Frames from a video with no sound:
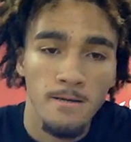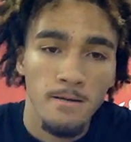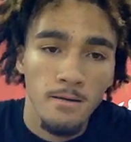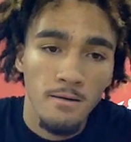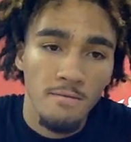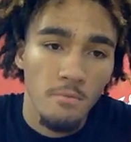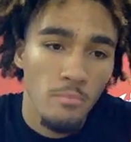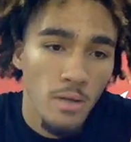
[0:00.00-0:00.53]

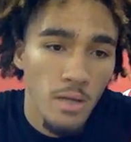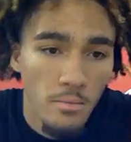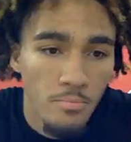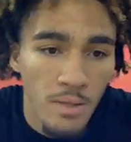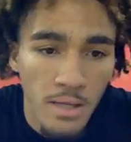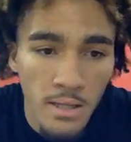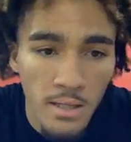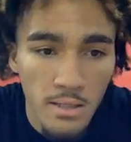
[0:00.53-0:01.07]
Well, for me,
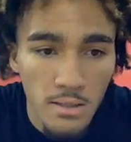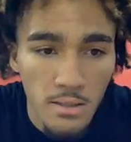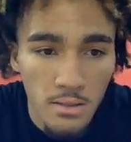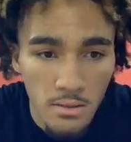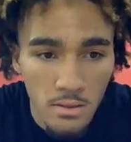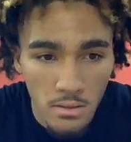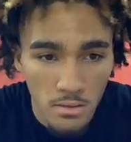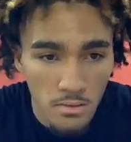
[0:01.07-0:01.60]
playing at
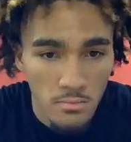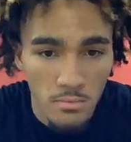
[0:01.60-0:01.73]
the